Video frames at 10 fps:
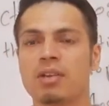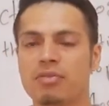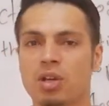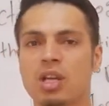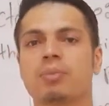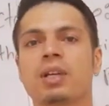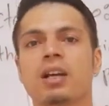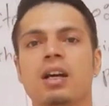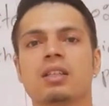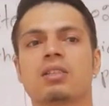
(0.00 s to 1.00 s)
If you keep the
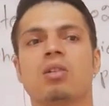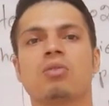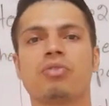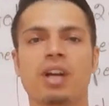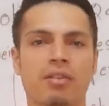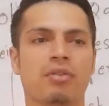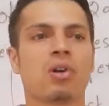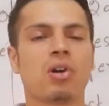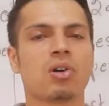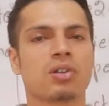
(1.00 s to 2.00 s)
glass on fire
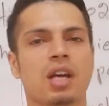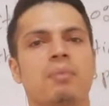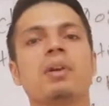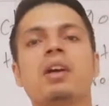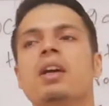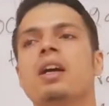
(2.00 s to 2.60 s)
for a long time,